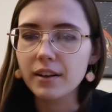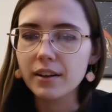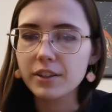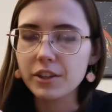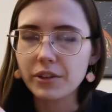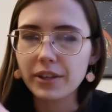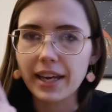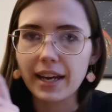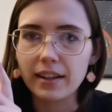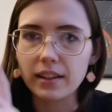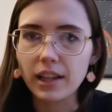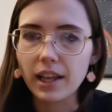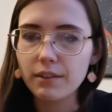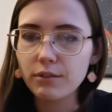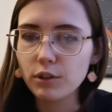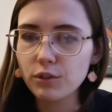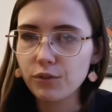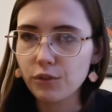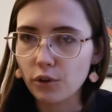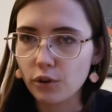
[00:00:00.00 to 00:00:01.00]
So yeah,
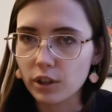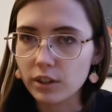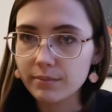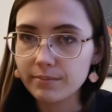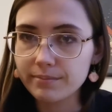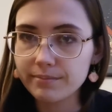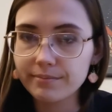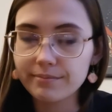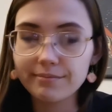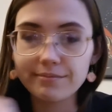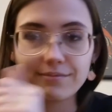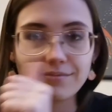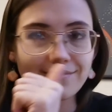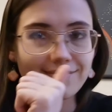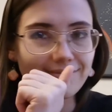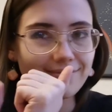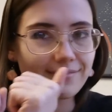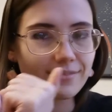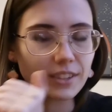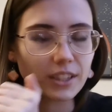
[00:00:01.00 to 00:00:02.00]
level 4,
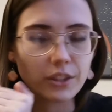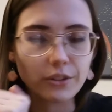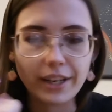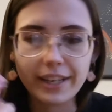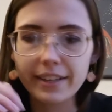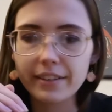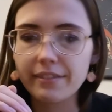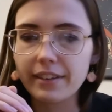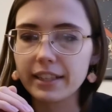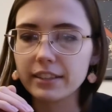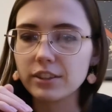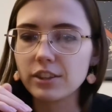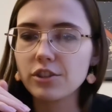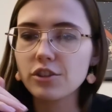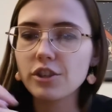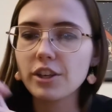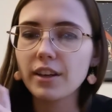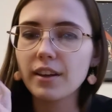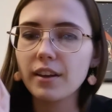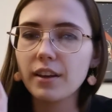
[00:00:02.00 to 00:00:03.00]
great
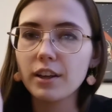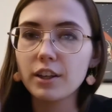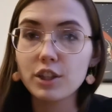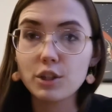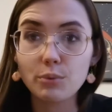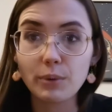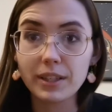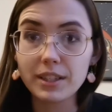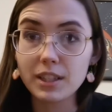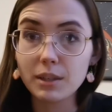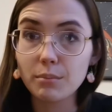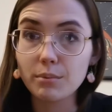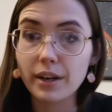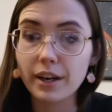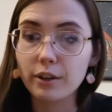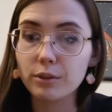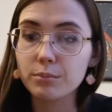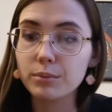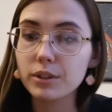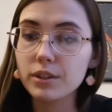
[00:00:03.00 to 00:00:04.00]
advantage, 20
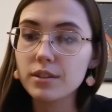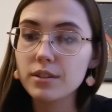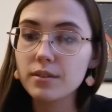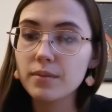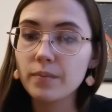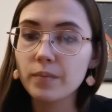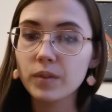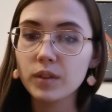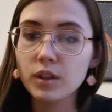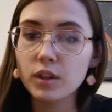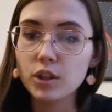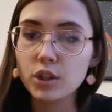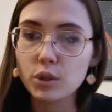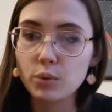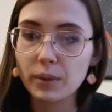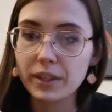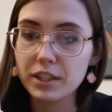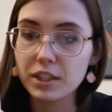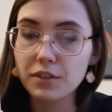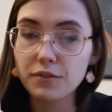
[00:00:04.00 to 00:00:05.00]
brown books,
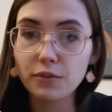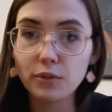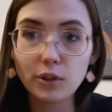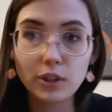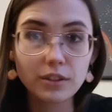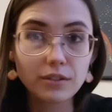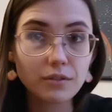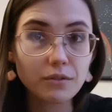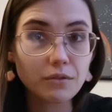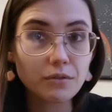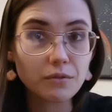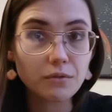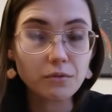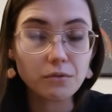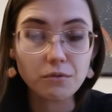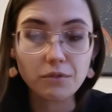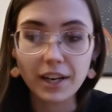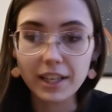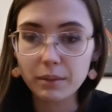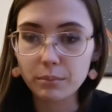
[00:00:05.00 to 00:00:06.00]
24
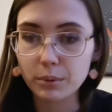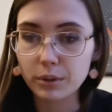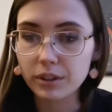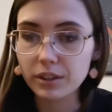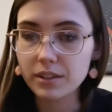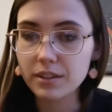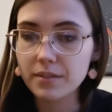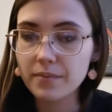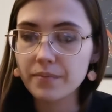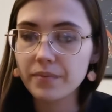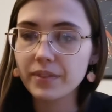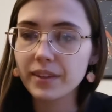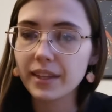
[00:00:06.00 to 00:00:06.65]
red books,